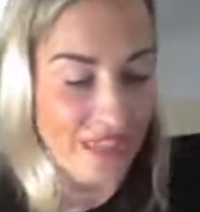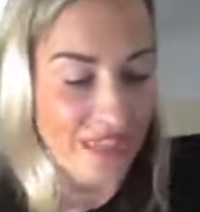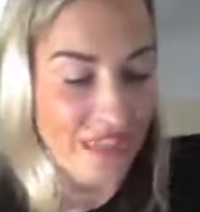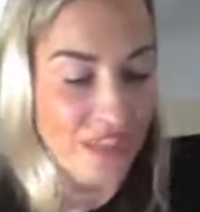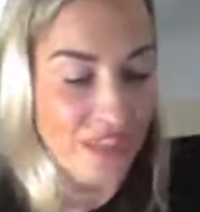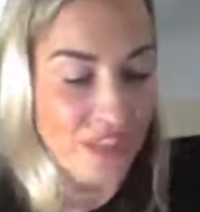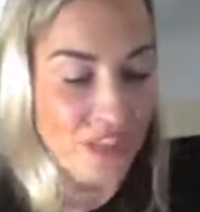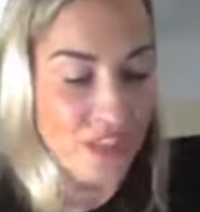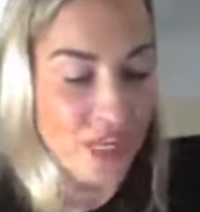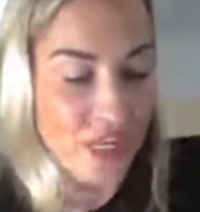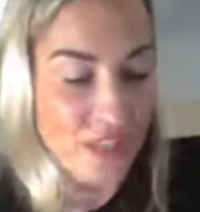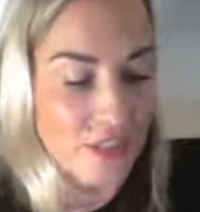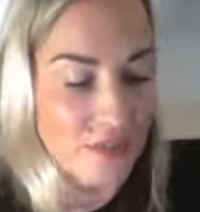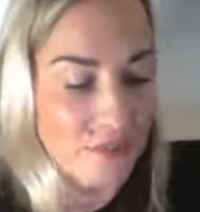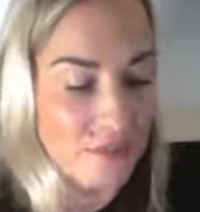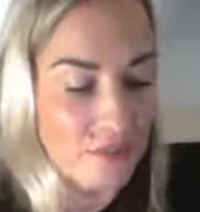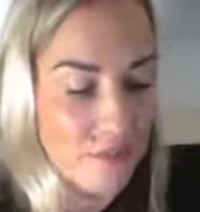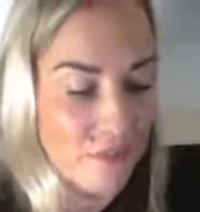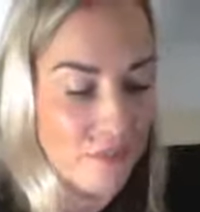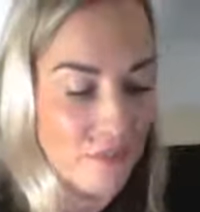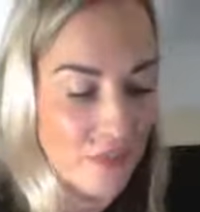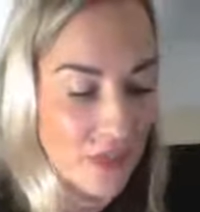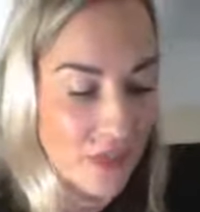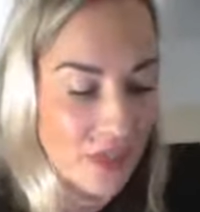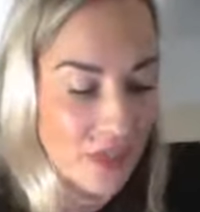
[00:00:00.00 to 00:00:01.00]
It says,
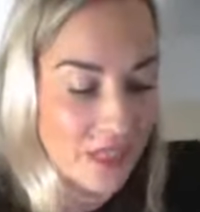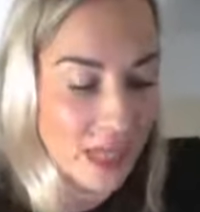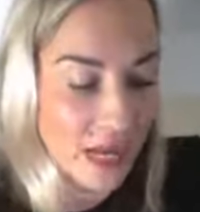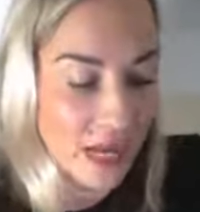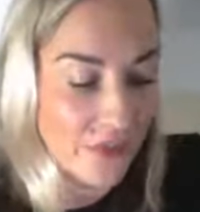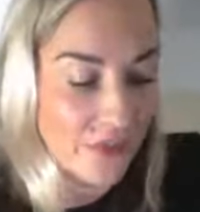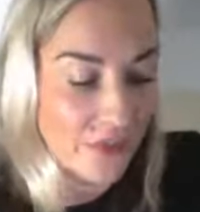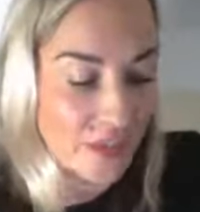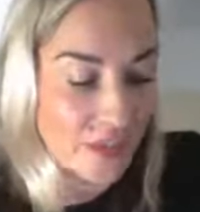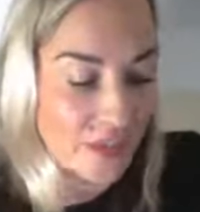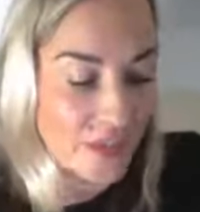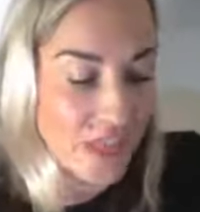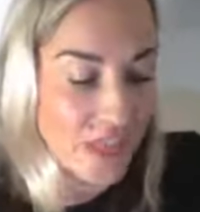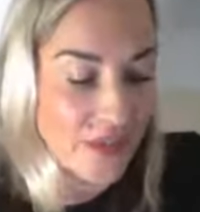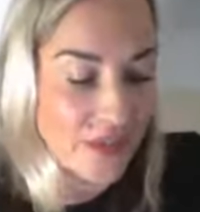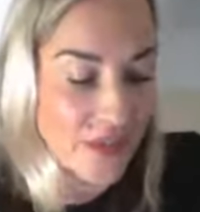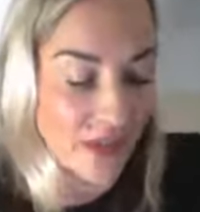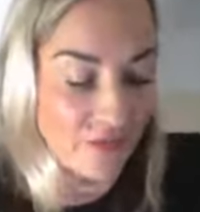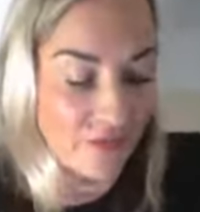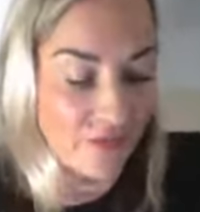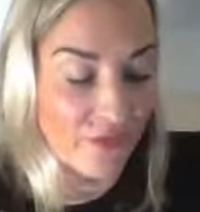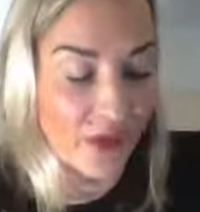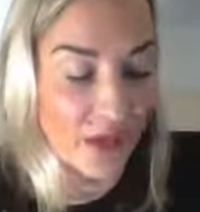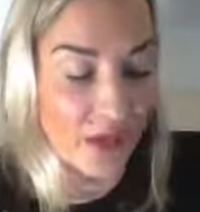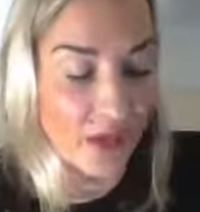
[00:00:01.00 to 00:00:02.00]
Yeah, the seed
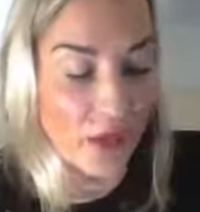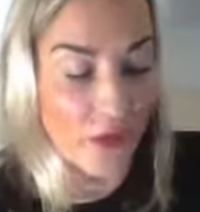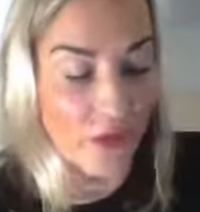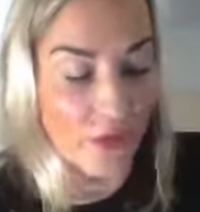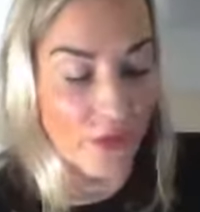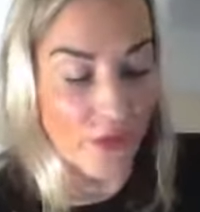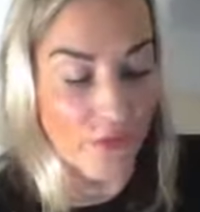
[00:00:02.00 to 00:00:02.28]
that fell on